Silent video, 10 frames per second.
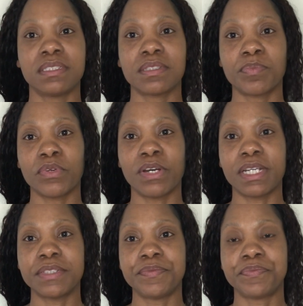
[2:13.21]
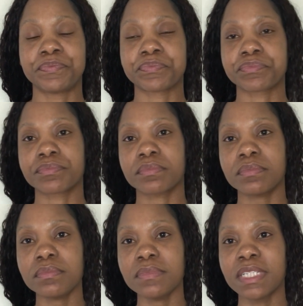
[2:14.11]
is abroad.
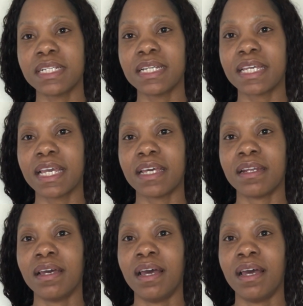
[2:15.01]
And again,